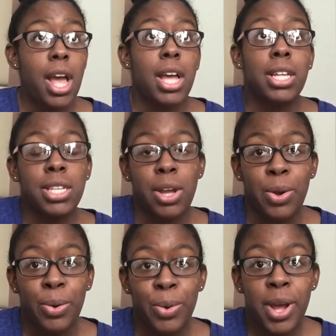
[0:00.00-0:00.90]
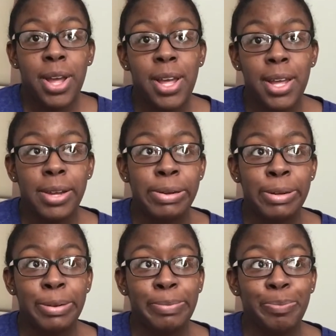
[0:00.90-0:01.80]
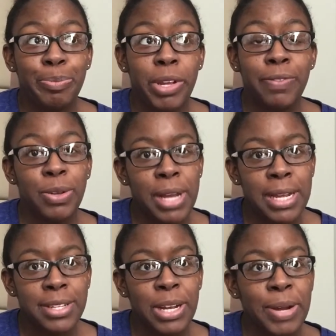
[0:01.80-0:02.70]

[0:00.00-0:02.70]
And so a few days ago,